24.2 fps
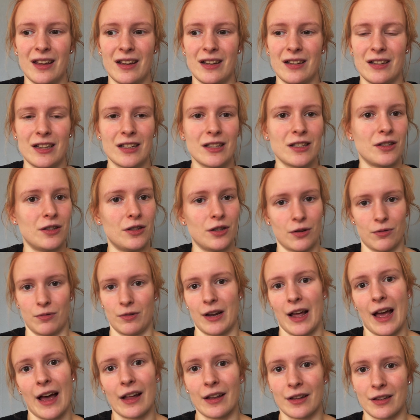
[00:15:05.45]
just don't
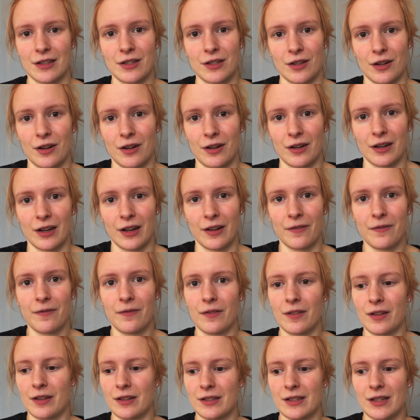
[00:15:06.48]
answer. If
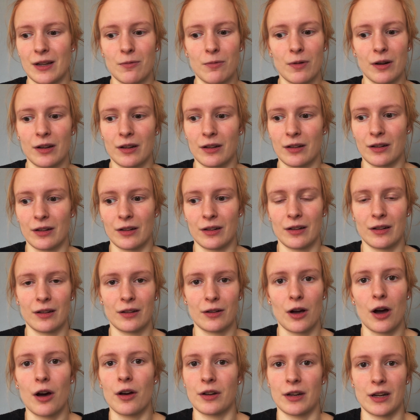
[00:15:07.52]
someone
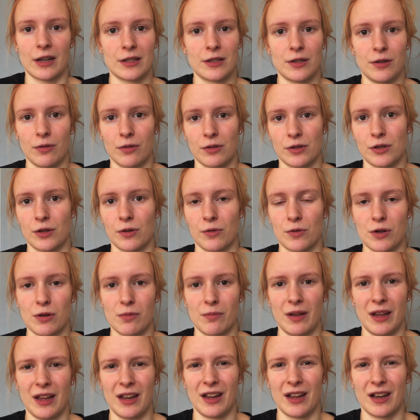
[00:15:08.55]
contacts you on social
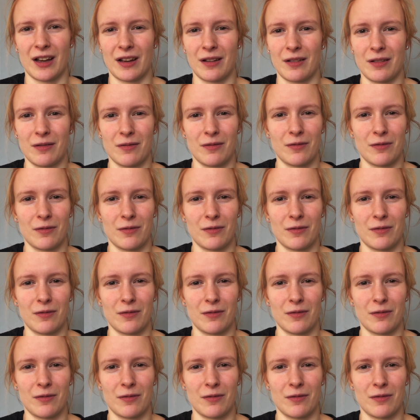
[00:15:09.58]
media,